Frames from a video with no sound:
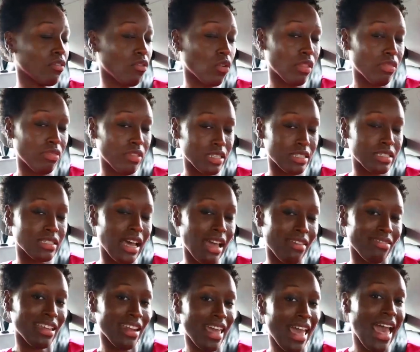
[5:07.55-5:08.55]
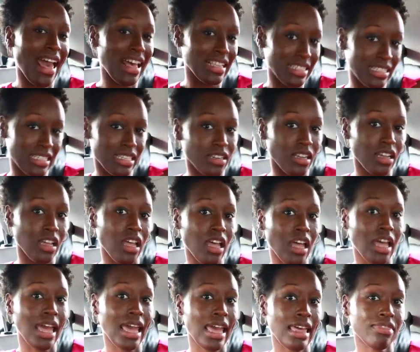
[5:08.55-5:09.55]
on this side that has it,
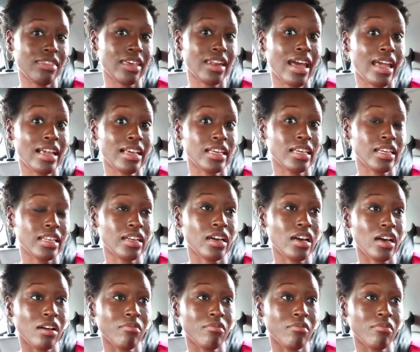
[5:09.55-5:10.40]
and that I can